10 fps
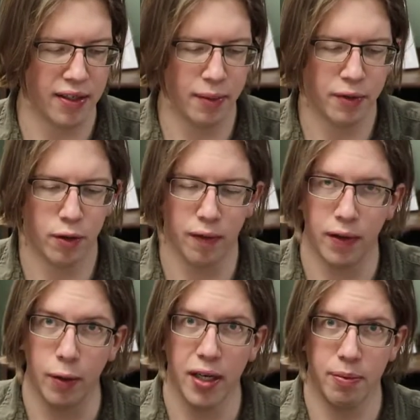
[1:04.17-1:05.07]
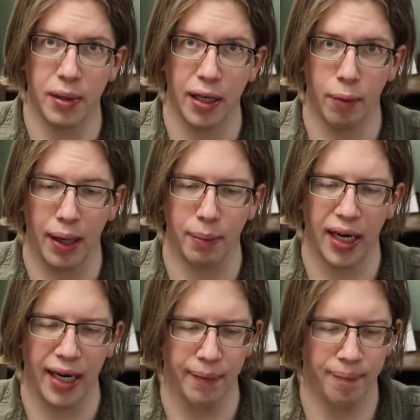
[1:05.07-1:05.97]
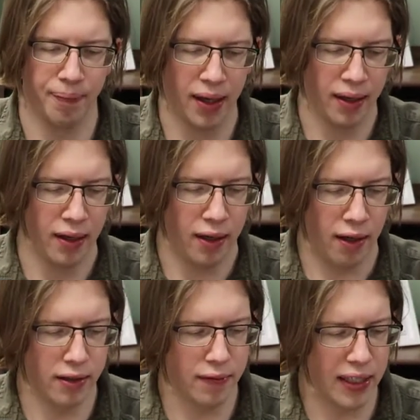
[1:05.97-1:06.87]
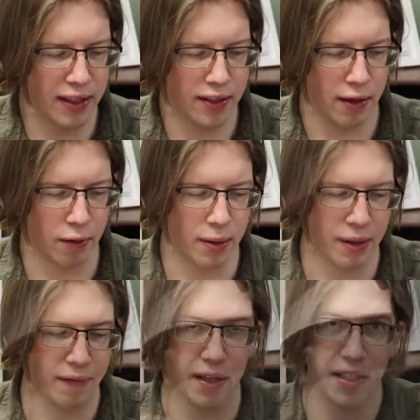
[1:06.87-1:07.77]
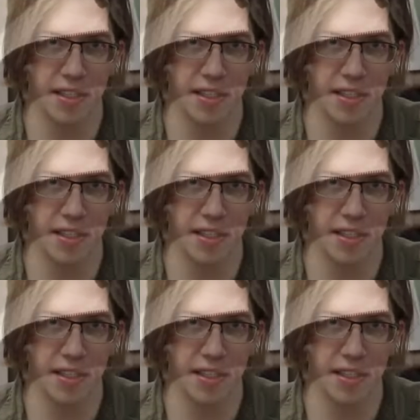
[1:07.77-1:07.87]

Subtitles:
some sort of USB webcam. All of these are going to be very